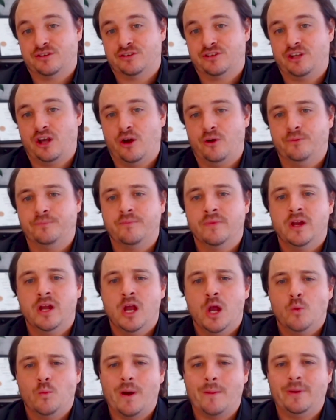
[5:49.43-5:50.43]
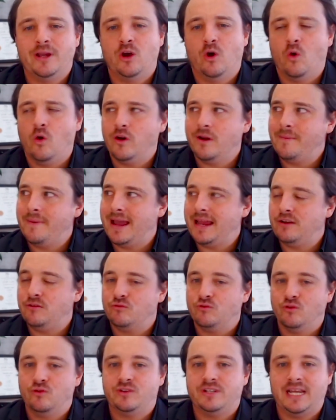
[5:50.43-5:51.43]
So when we automate
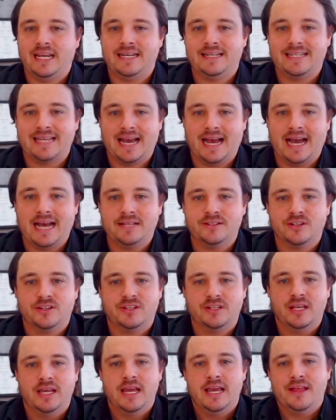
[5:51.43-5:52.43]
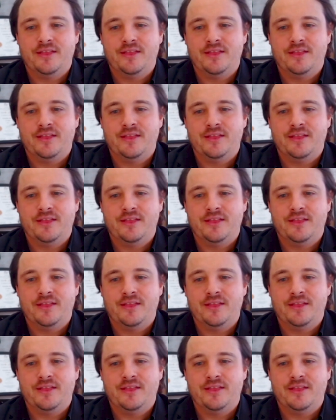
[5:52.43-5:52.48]
routine tasks,